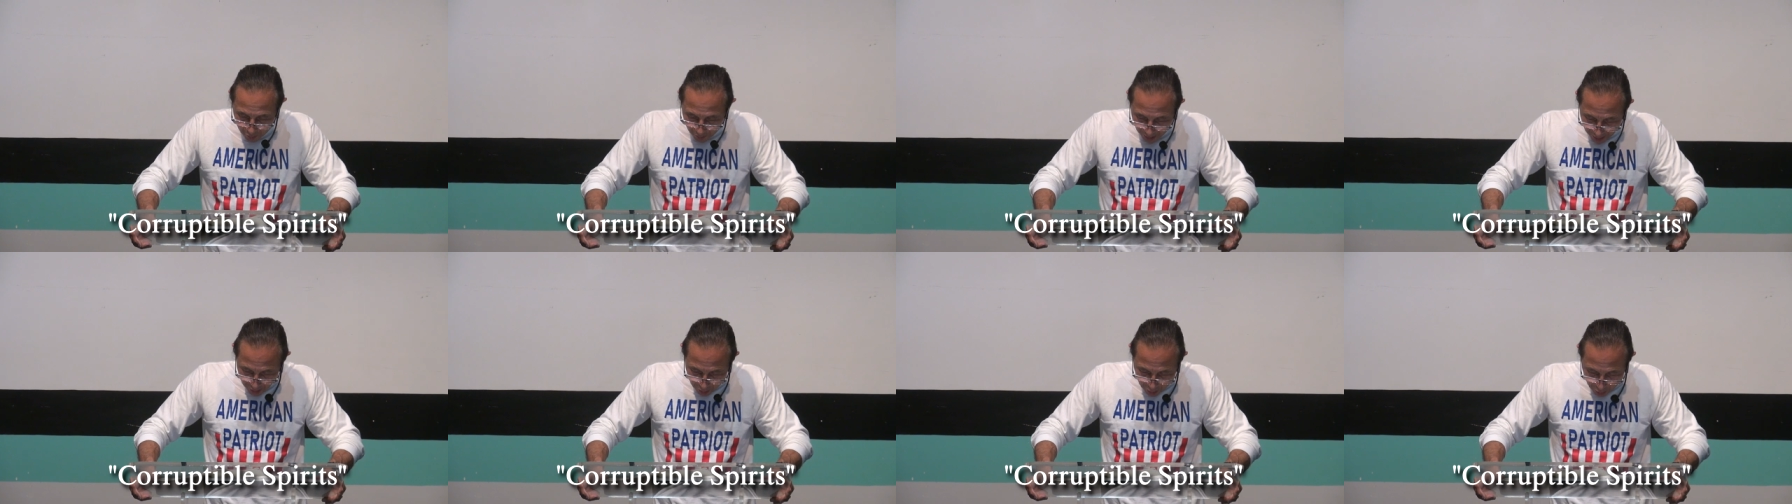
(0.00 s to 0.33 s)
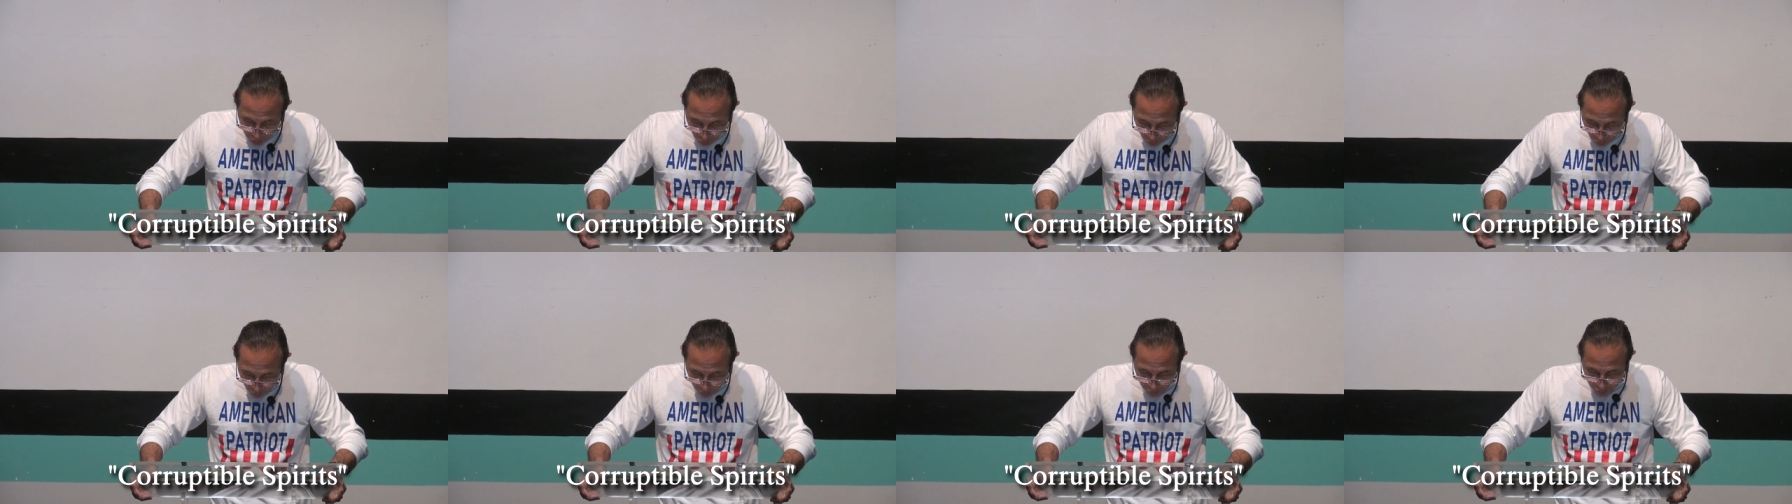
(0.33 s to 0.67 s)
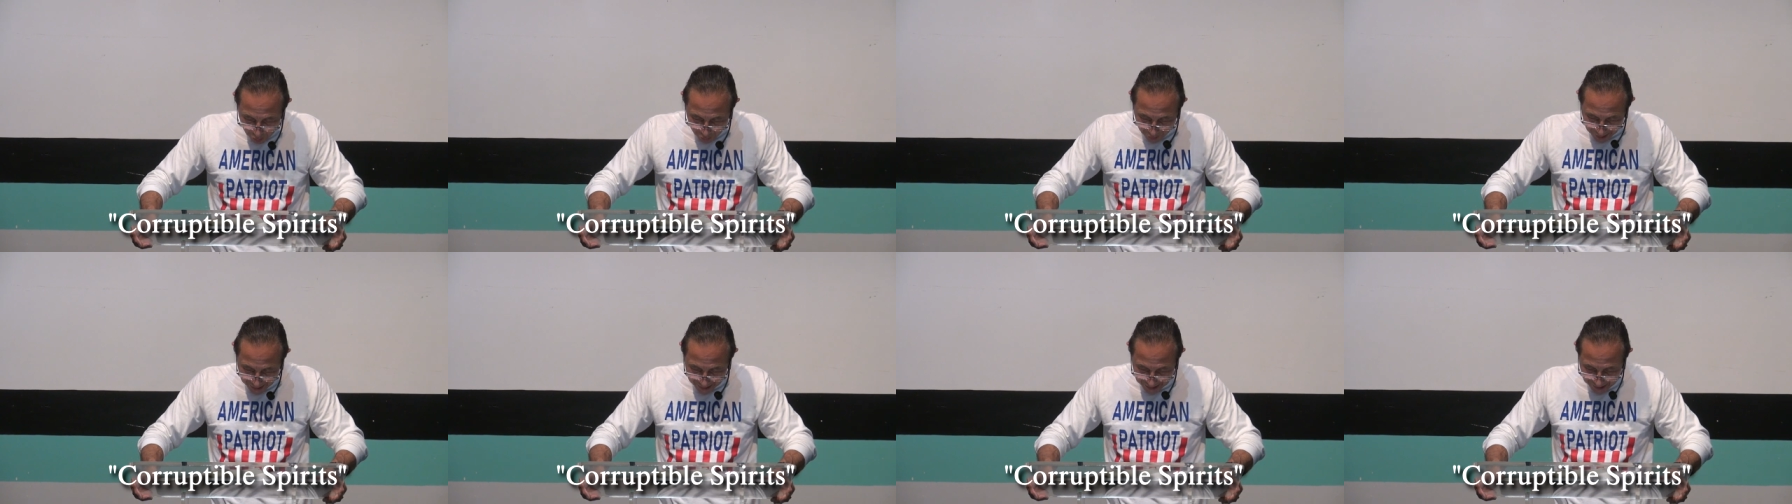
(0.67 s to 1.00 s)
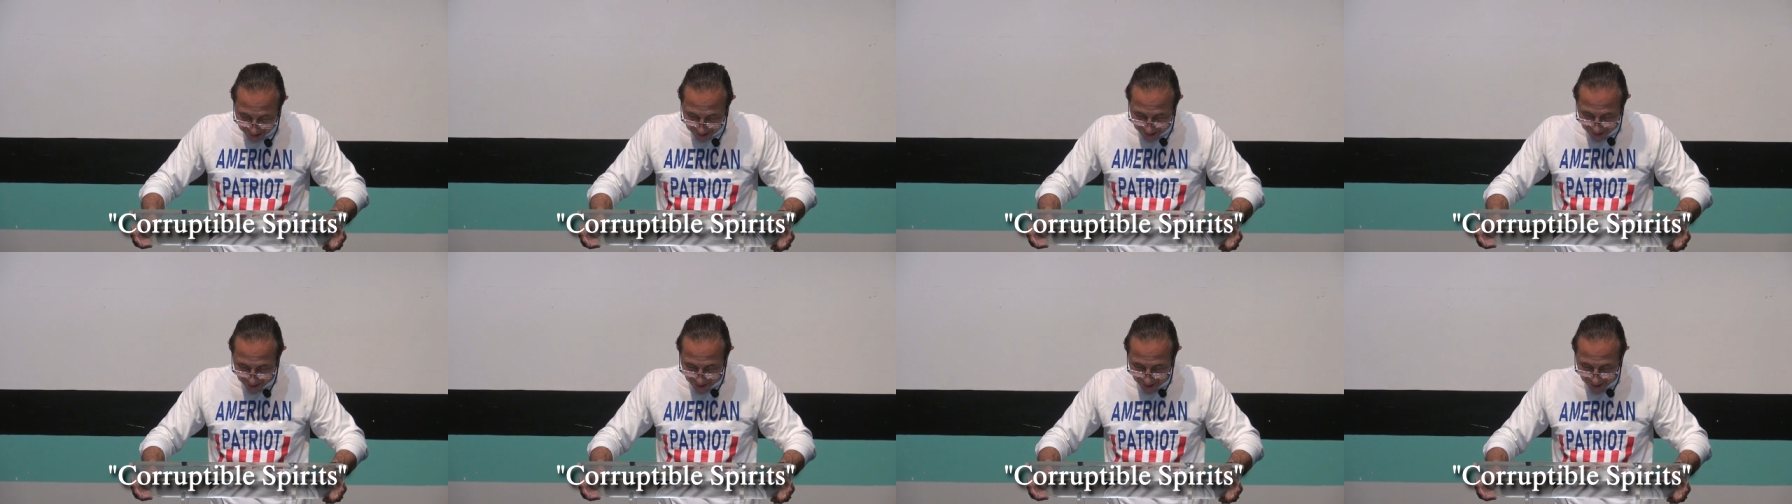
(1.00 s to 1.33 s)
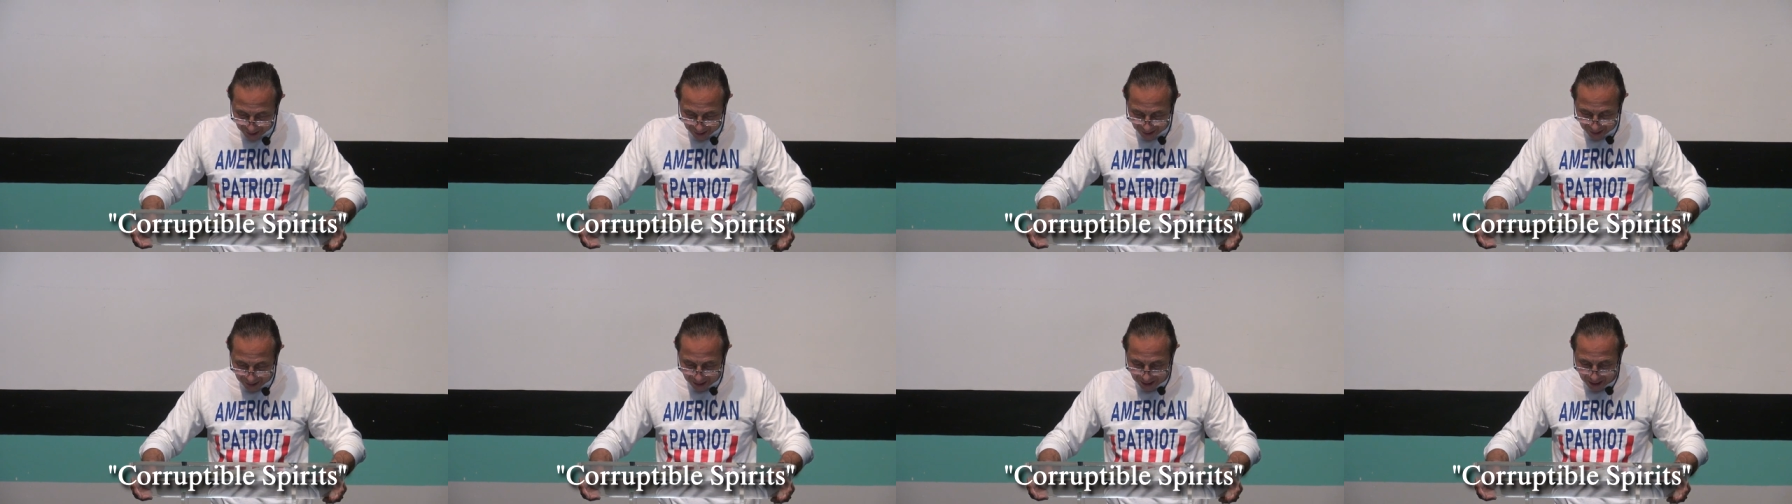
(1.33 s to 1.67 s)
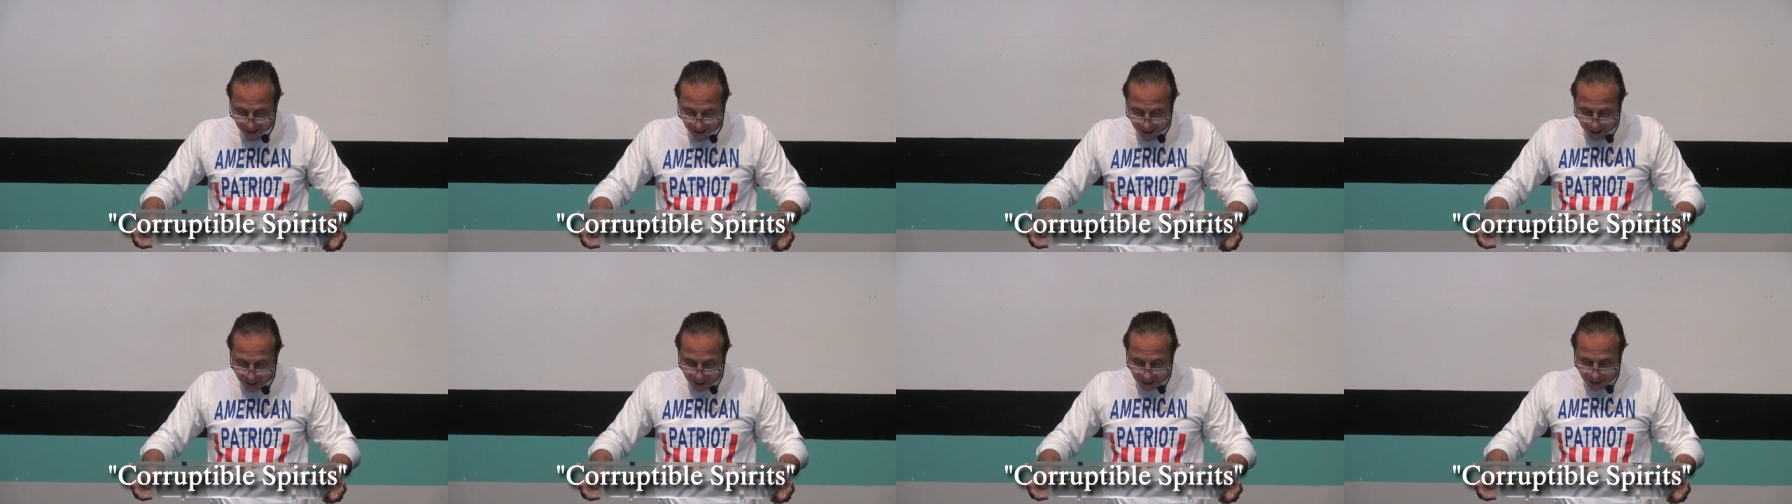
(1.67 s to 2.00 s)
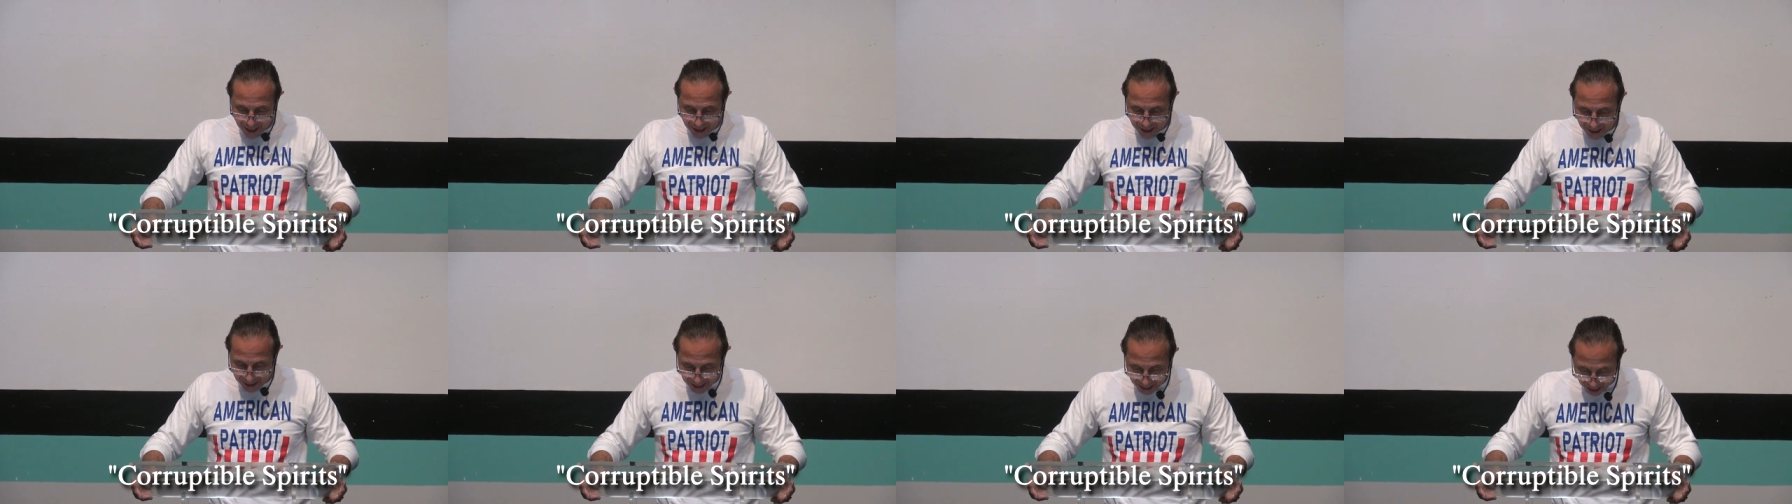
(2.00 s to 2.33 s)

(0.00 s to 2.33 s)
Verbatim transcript: I told you these things, and, and